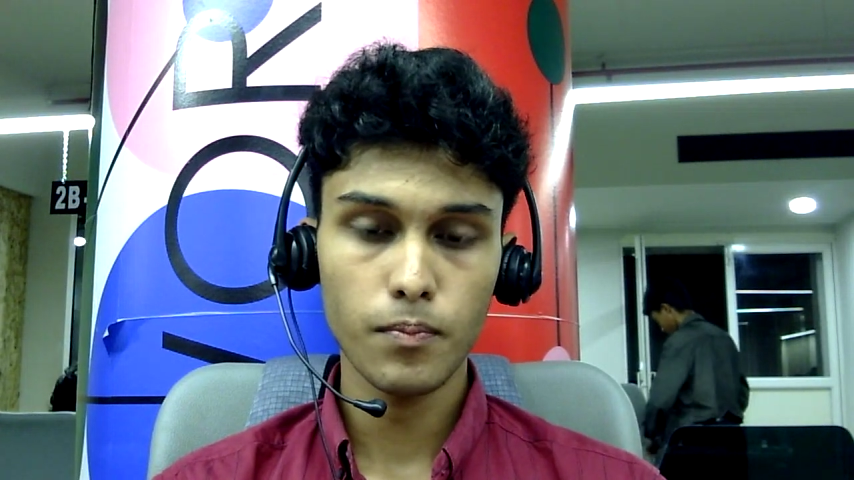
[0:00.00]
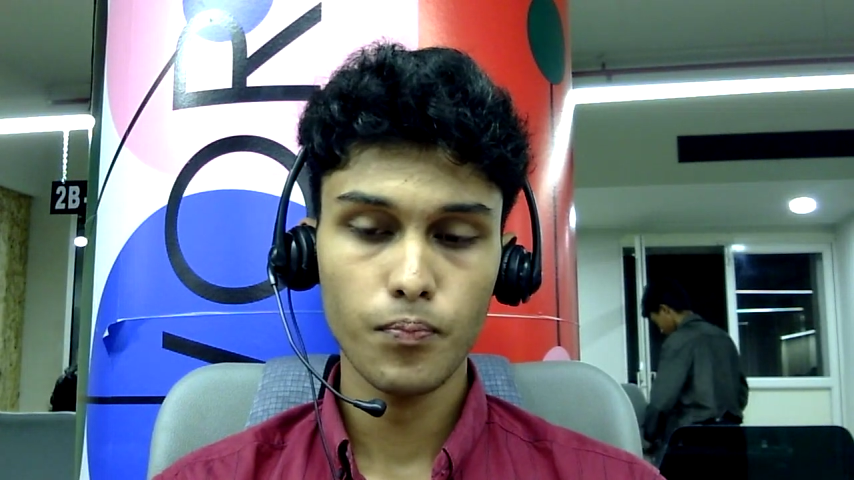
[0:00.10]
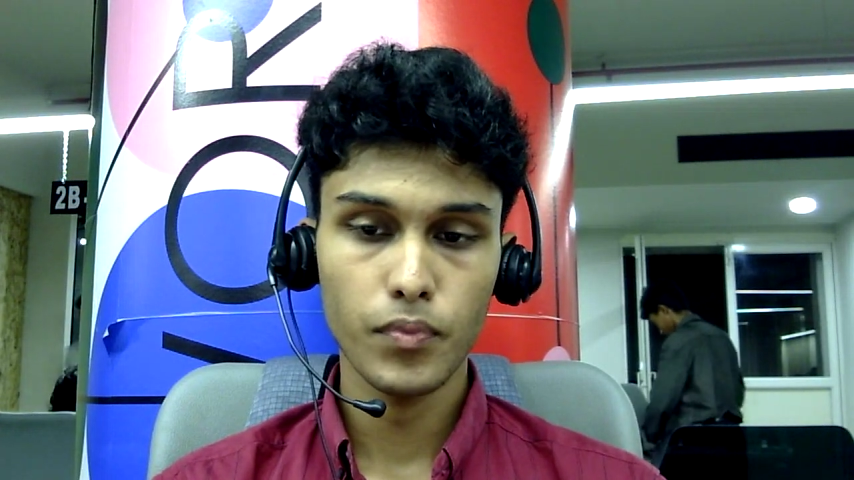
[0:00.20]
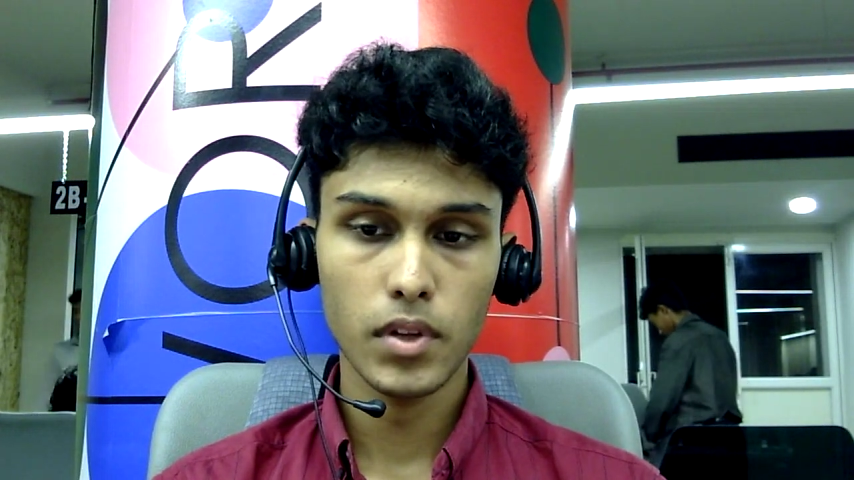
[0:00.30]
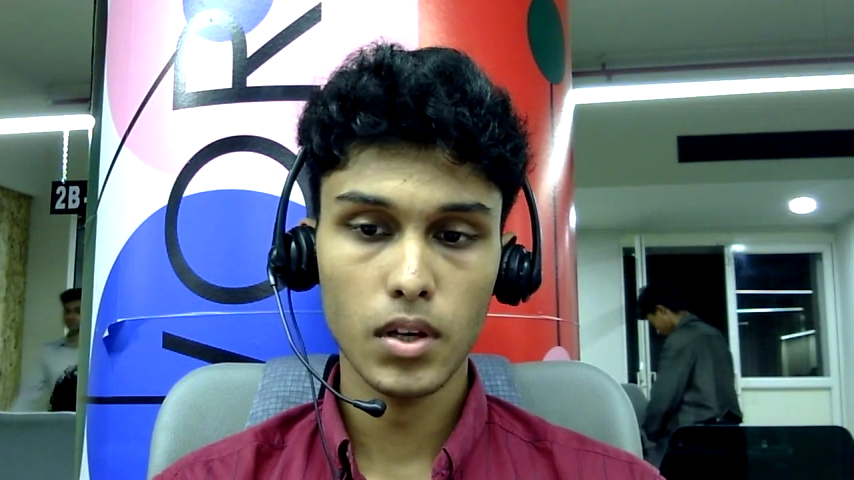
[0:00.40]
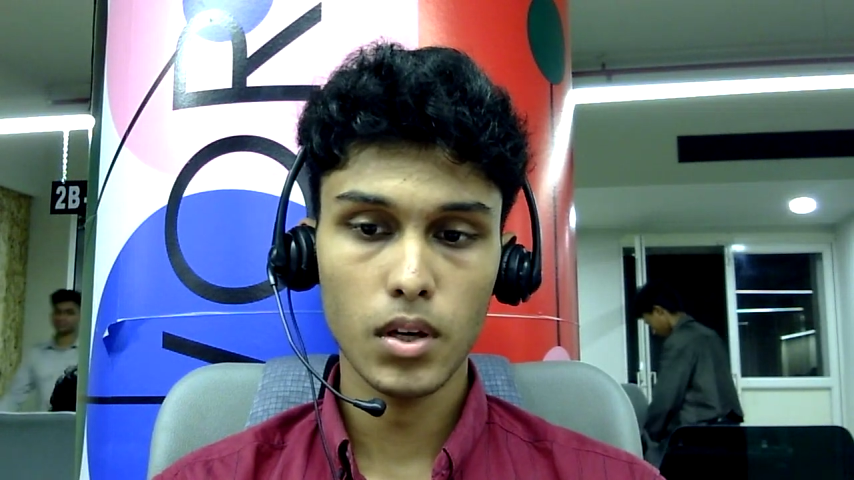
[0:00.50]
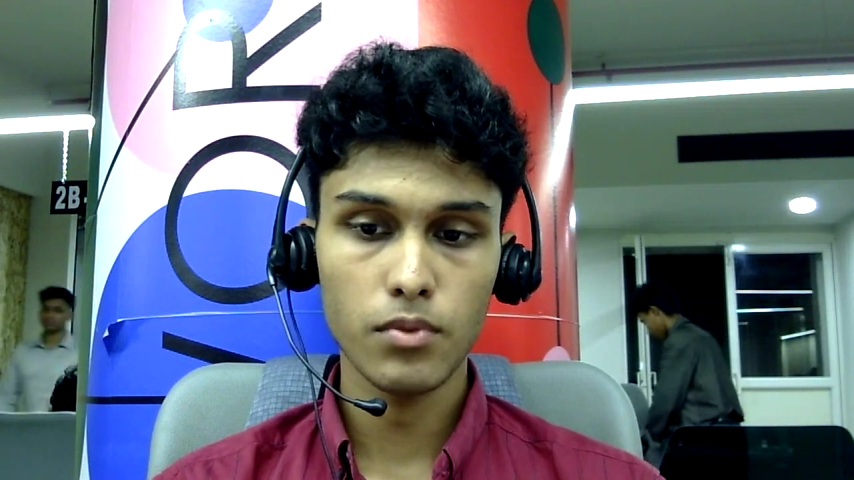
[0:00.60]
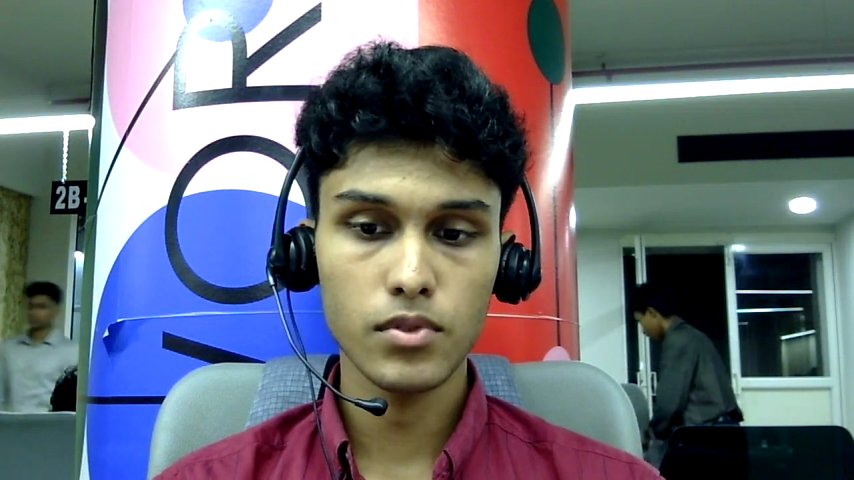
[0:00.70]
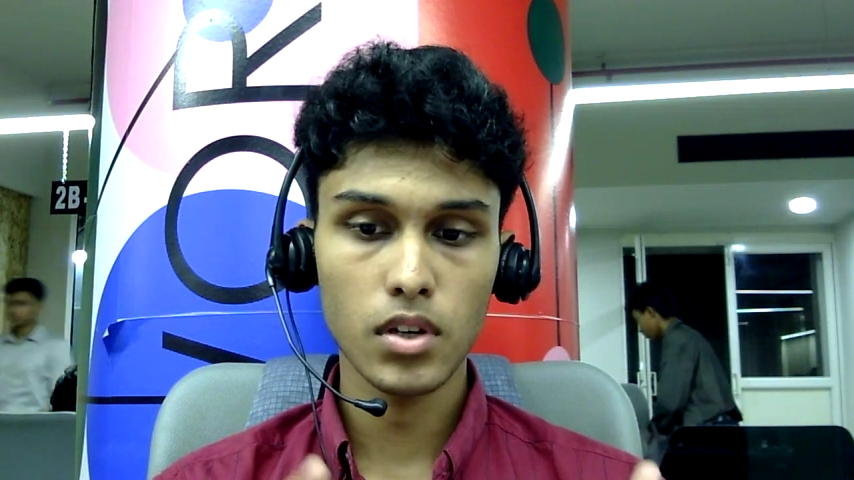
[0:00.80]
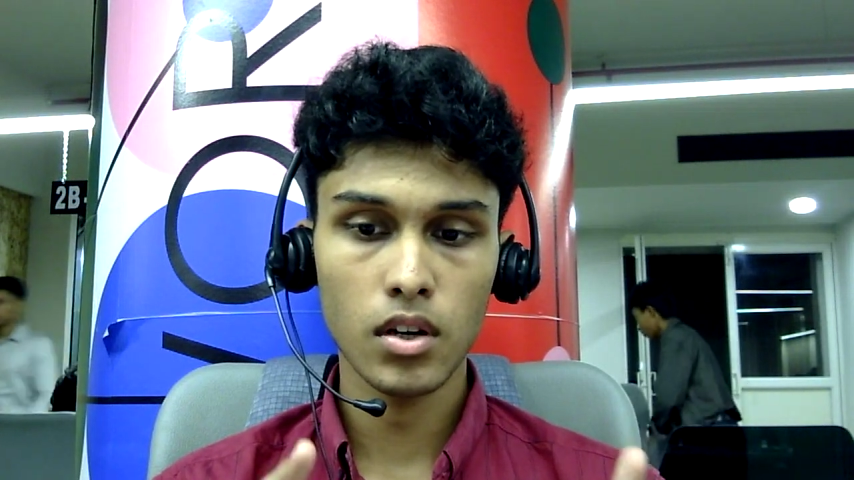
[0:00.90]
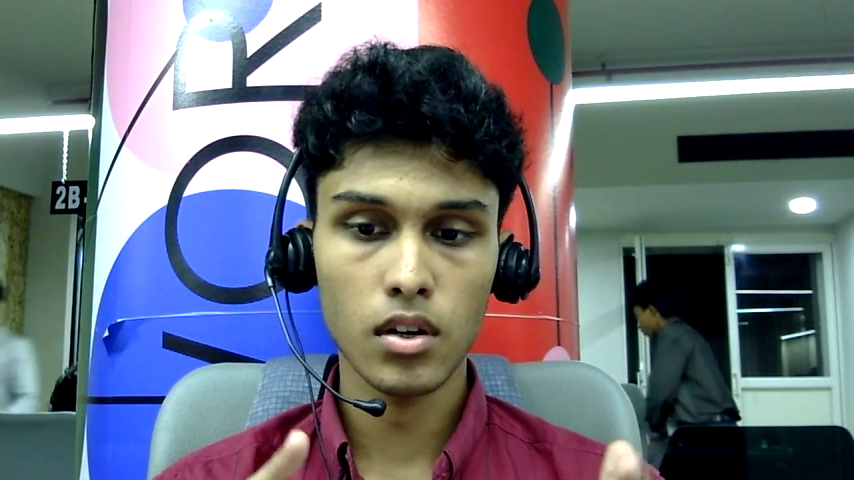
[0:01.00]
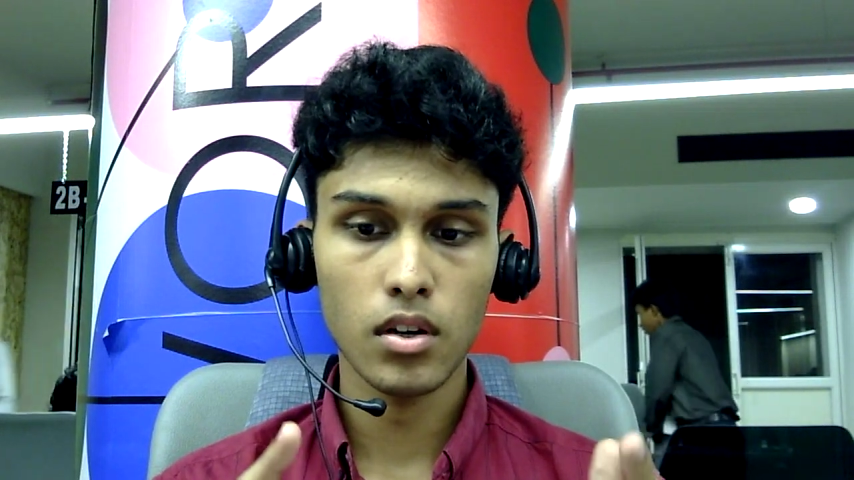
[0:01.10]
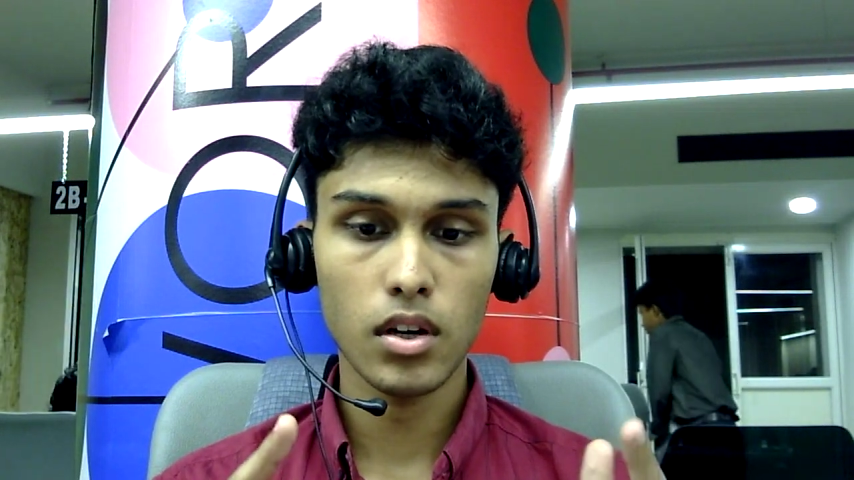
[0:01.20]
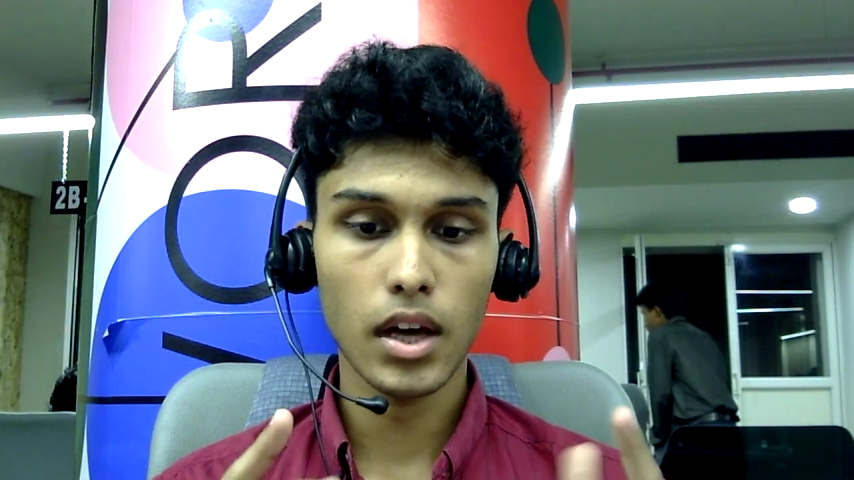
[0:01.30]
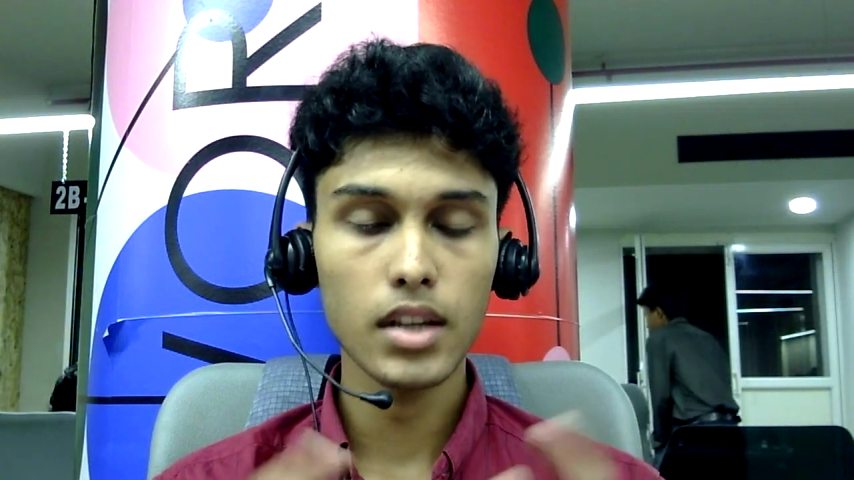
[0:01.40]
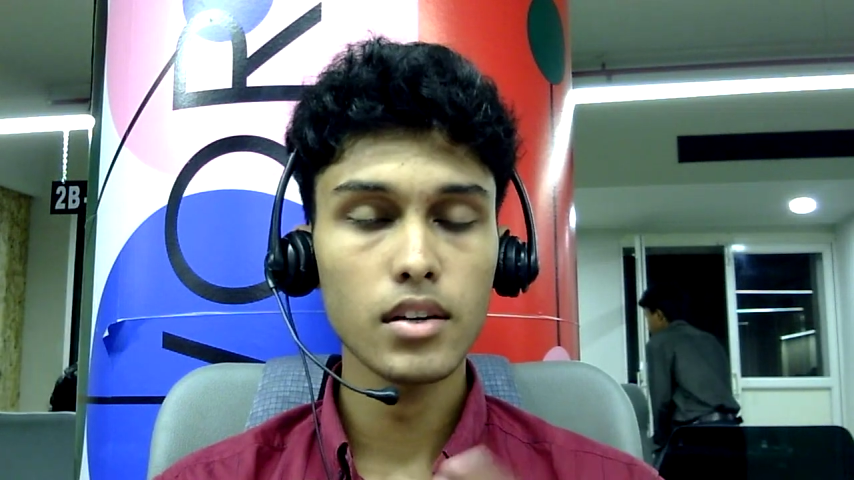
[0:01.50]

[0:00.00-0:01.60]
if the algorithm